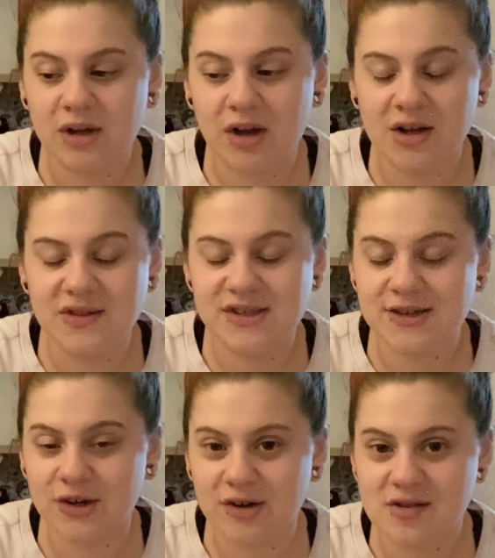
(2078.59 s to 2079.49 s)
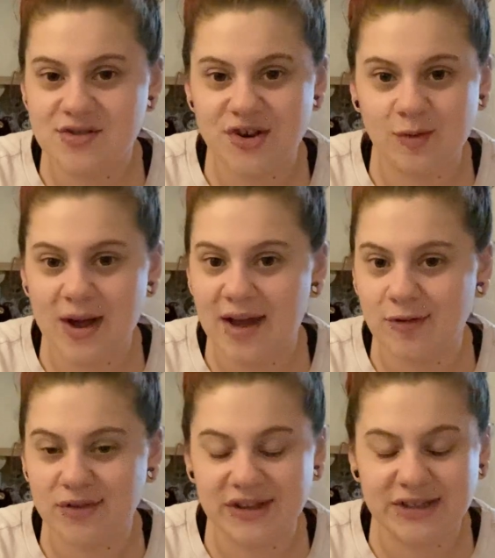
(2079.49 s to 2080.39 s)
on this earth. Don't
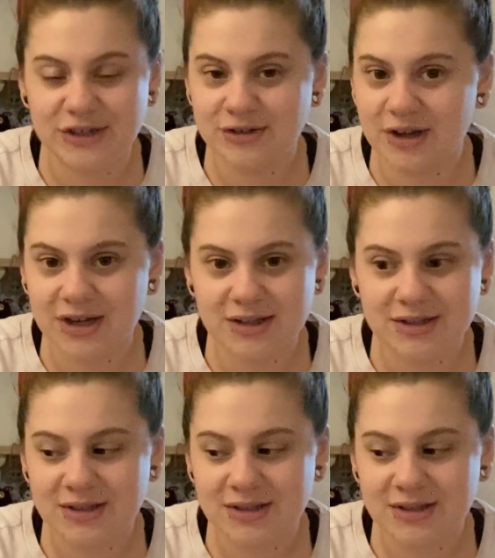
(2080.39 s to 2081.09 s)
ever think that you're not.